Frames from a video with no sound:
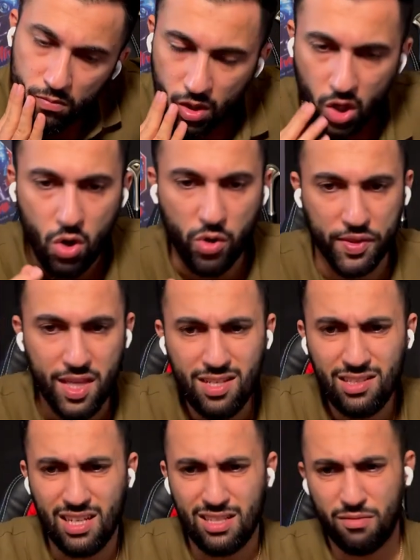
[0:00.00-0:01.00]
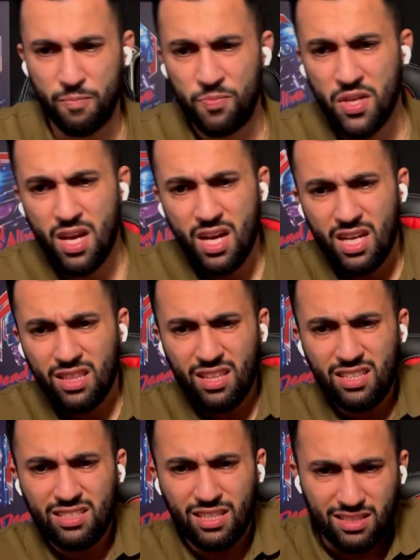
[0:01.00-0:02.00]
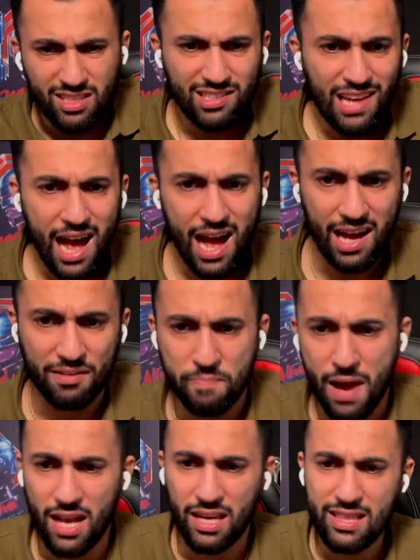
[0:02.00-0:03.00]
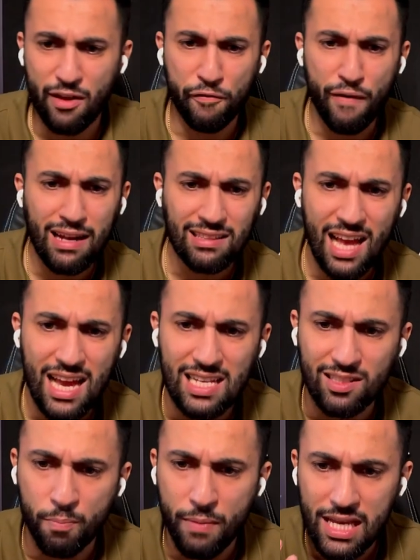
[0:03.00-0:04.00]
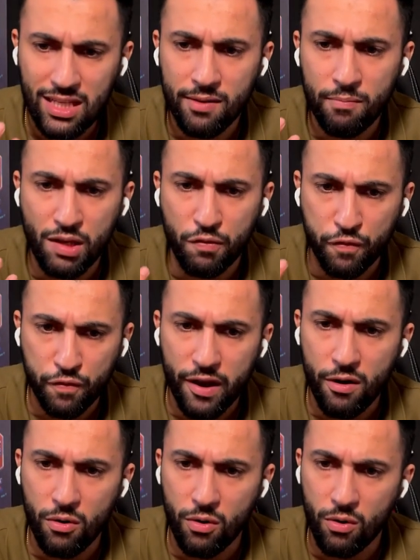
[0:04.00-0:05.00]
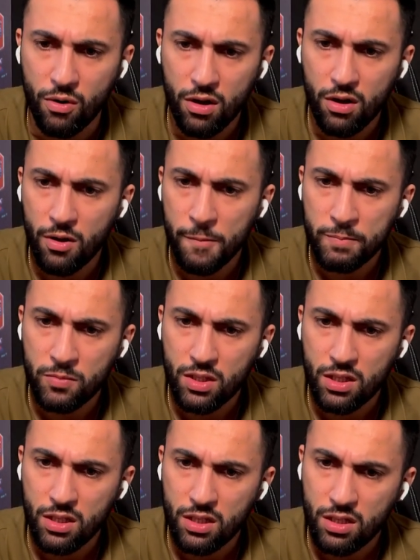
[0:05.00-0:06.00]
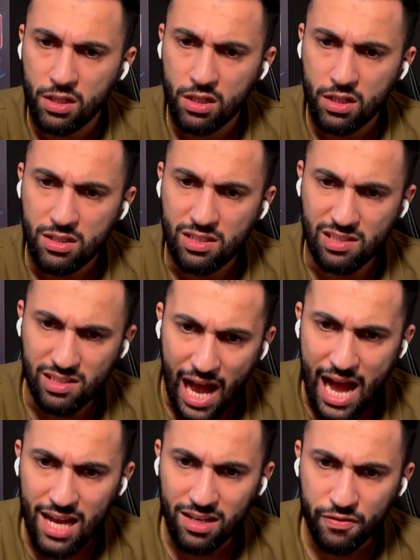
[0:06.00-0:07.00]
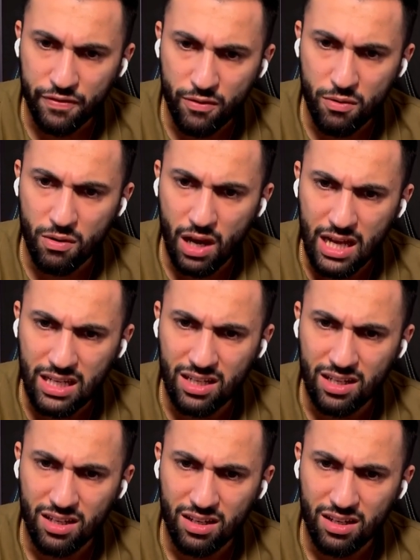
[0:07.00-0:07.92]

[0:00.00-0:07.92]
God, this is this is sad, man. The fact that it's making me feel sad for like